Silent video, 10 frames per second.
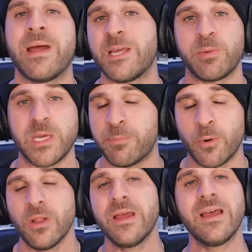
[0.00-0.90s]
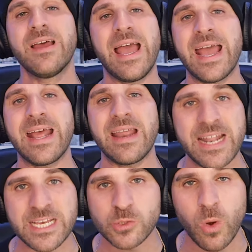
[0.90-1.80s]
many people, and
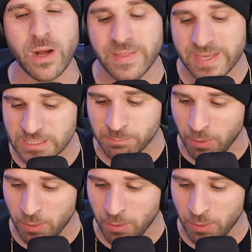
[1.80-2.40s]
it is what it is.